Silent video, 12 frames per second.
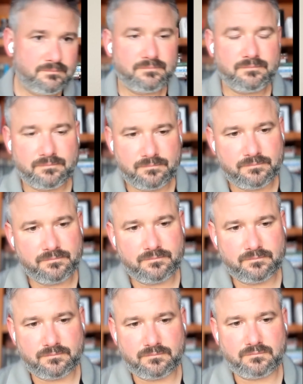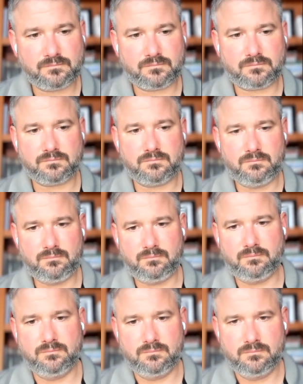
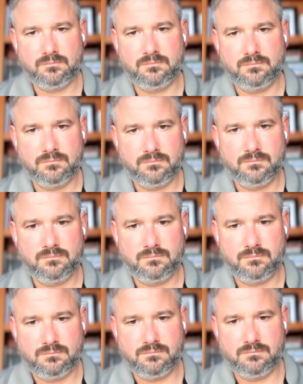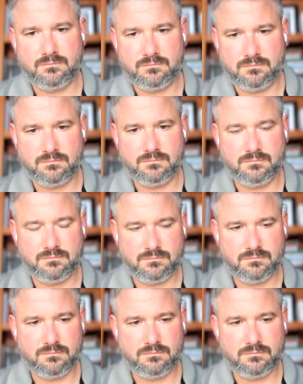No words are spoken by the person on screen.